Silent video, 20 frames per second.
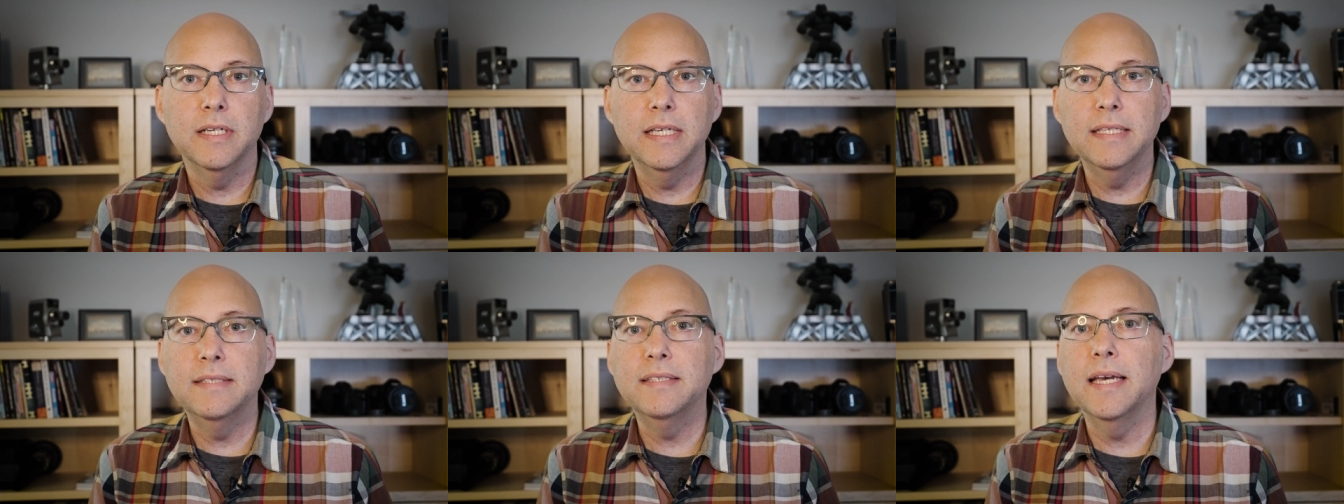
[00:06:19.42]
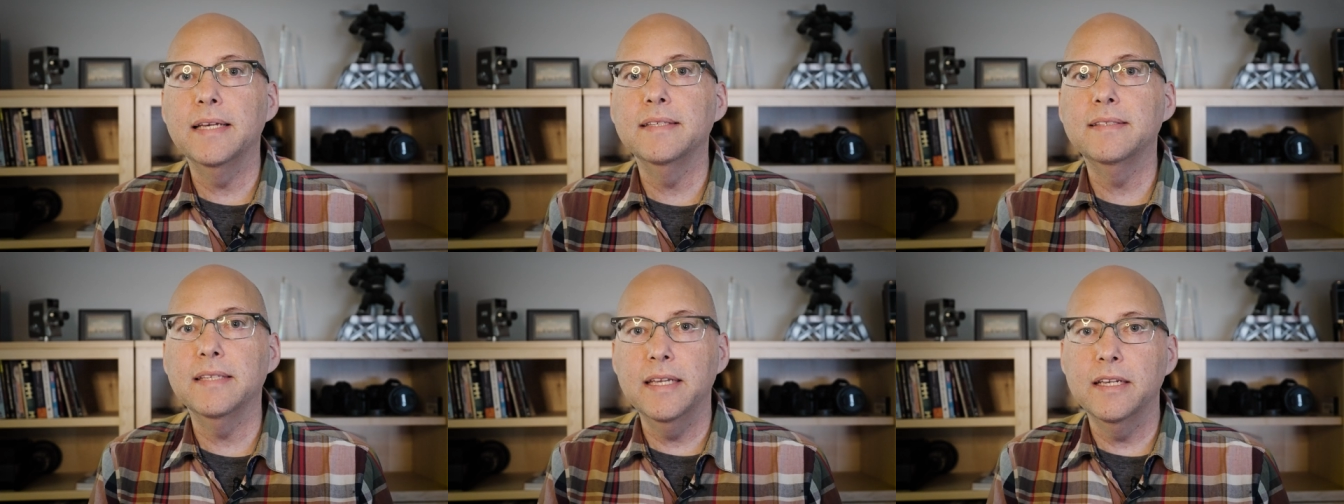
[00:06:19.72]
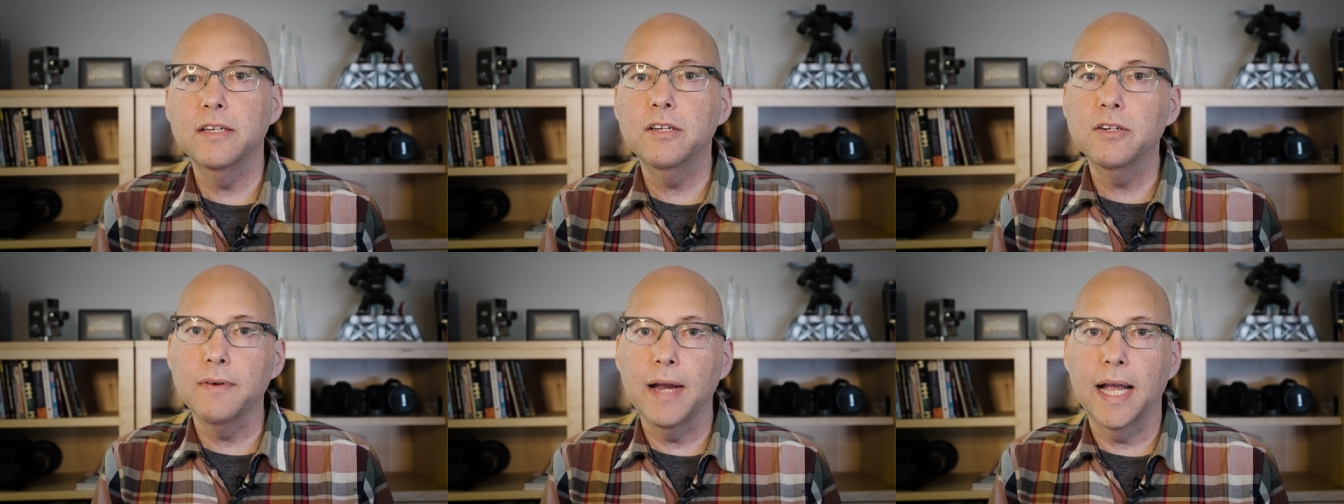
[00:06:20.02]
he says
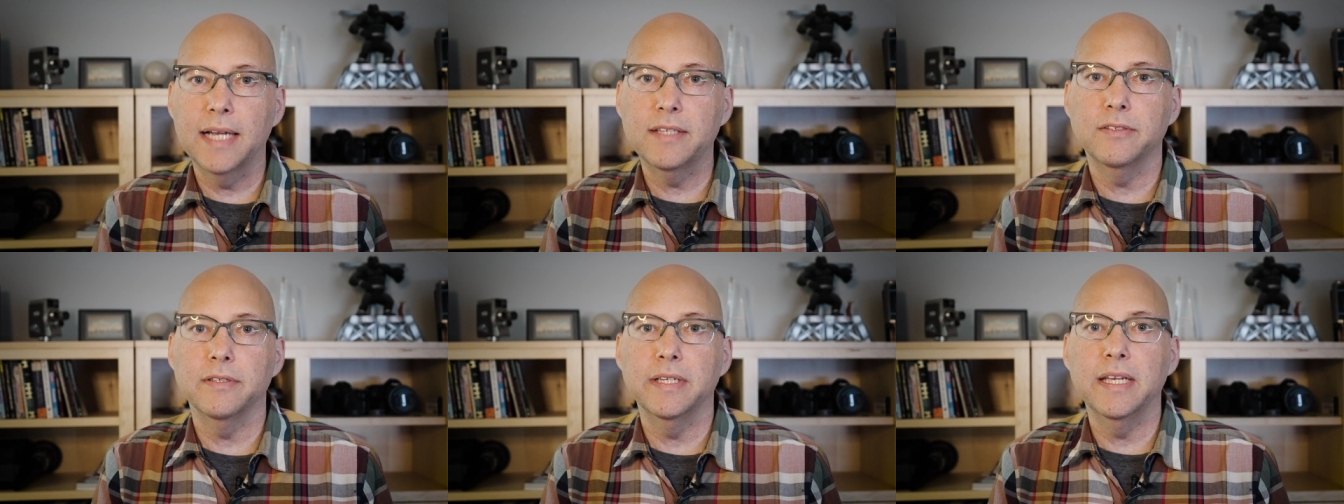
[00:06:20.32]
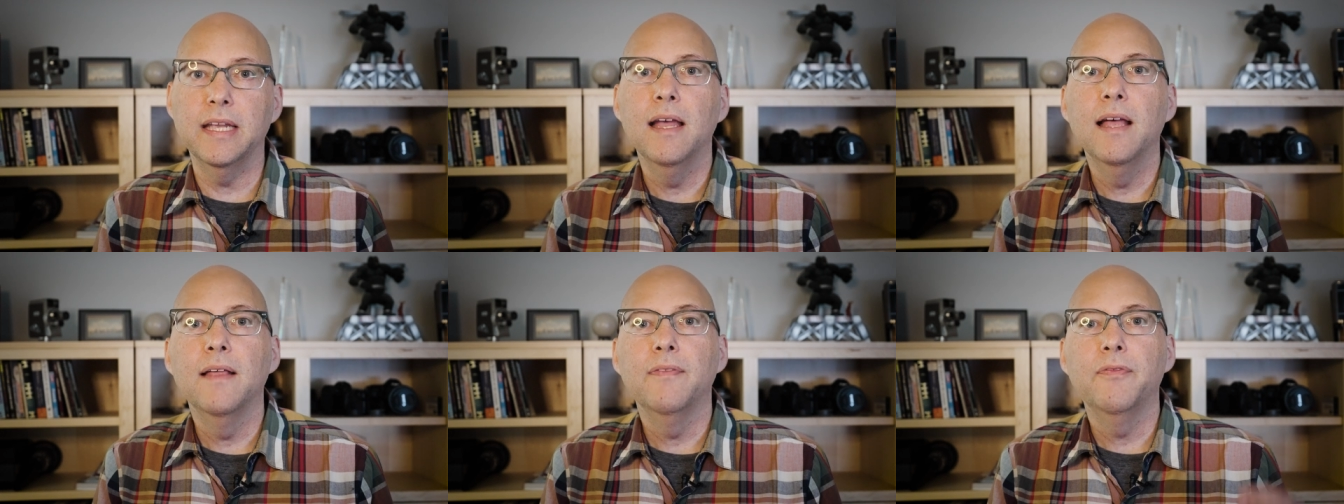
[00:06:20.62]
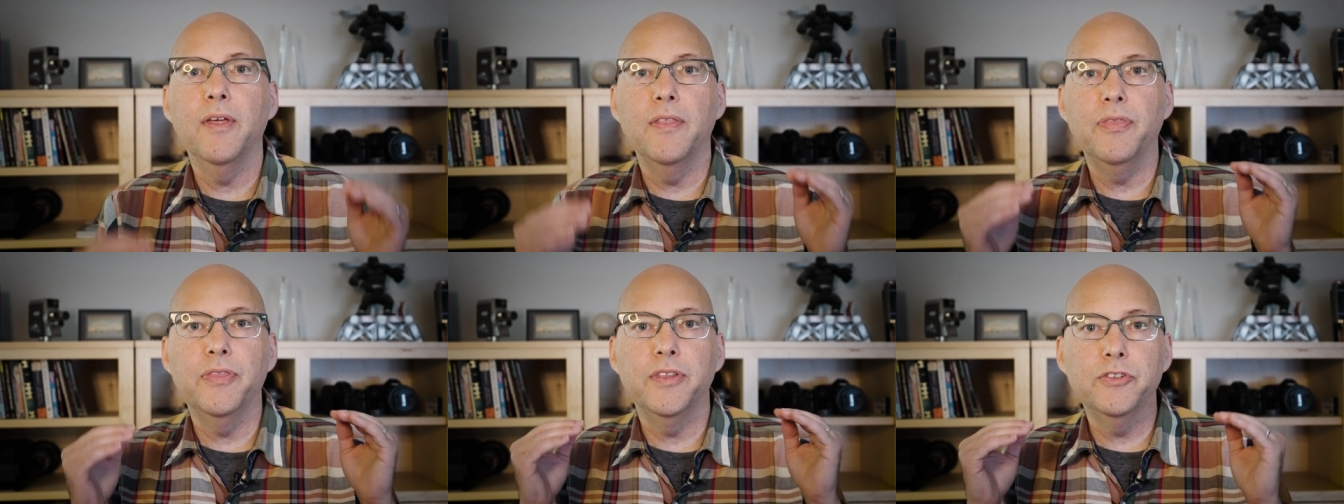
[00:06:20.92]
incorrectly
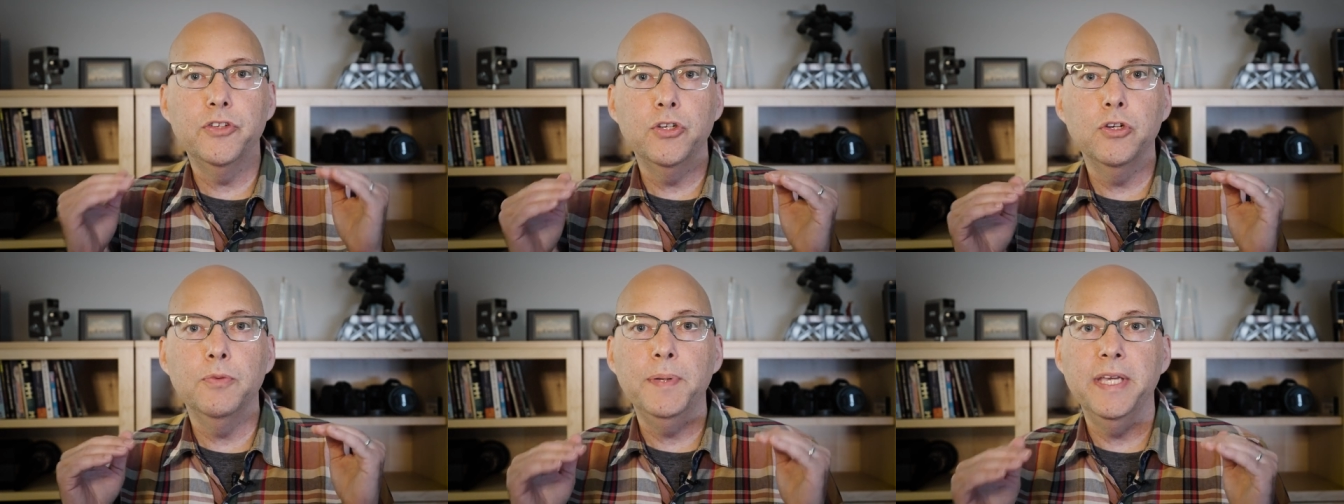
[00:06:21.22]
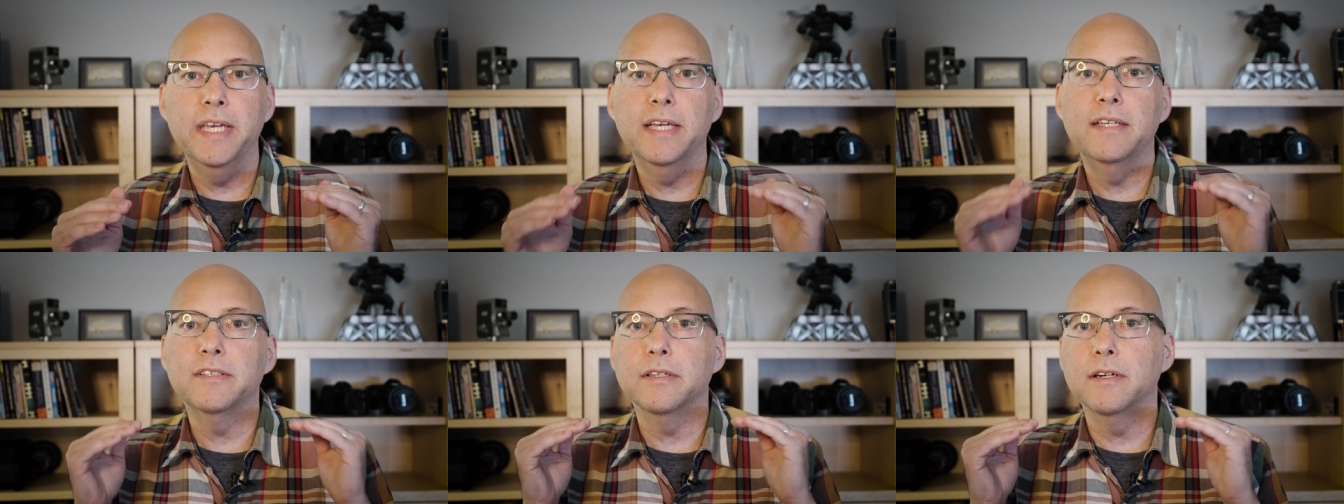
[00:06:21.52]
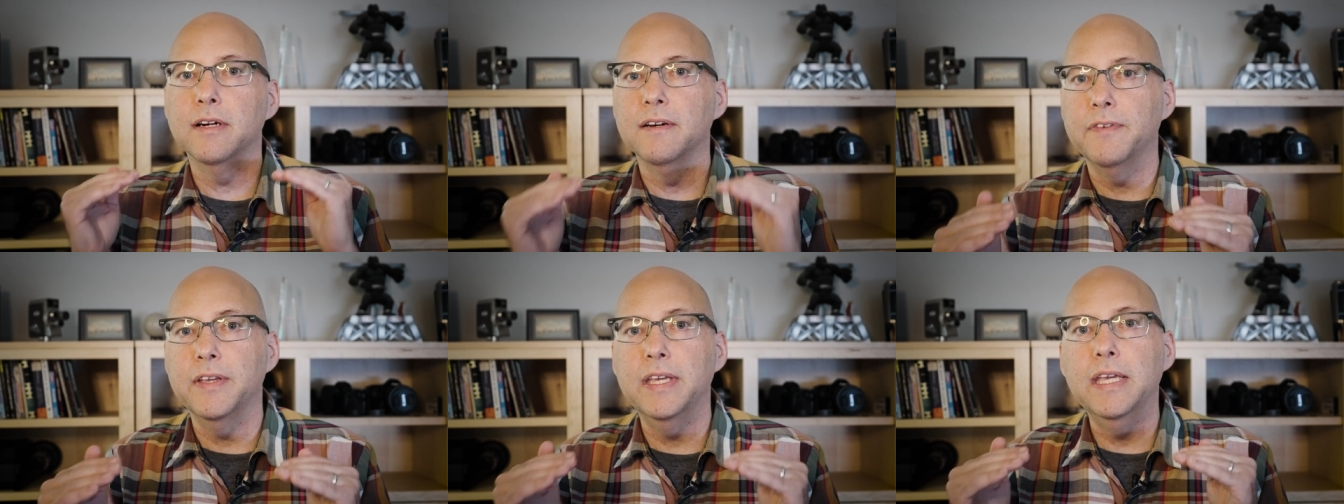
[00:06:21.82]
that the two peaks
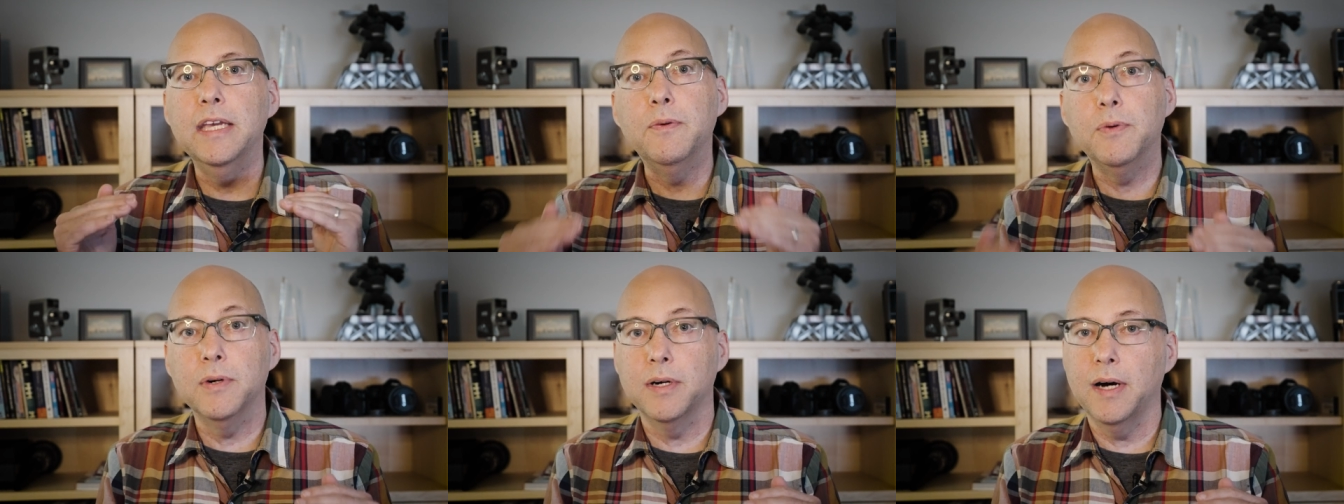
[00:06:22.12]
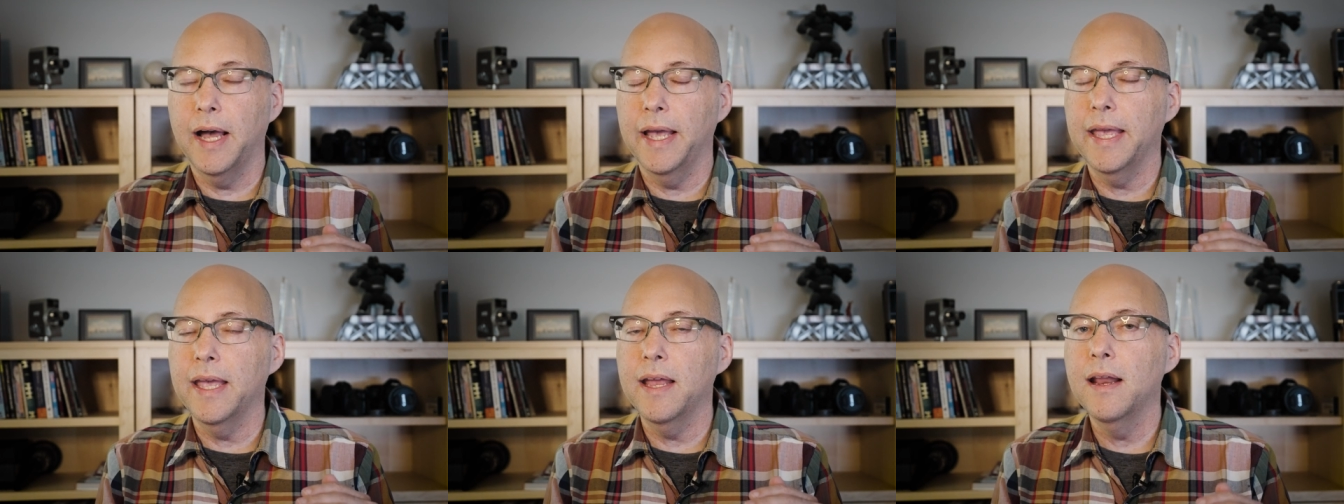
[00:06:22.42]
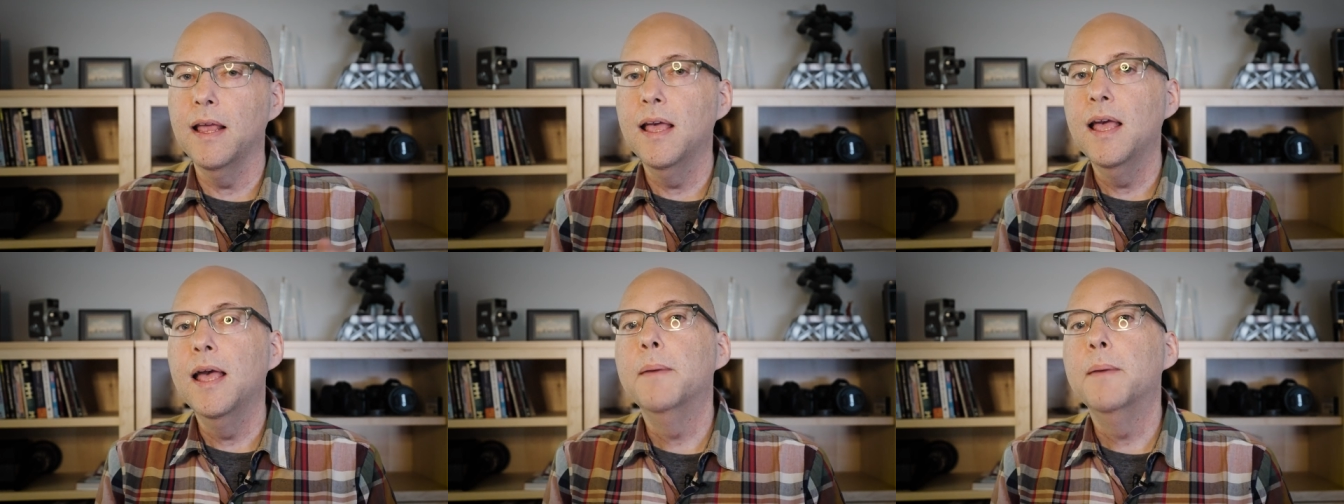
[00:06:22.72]
are of equal height.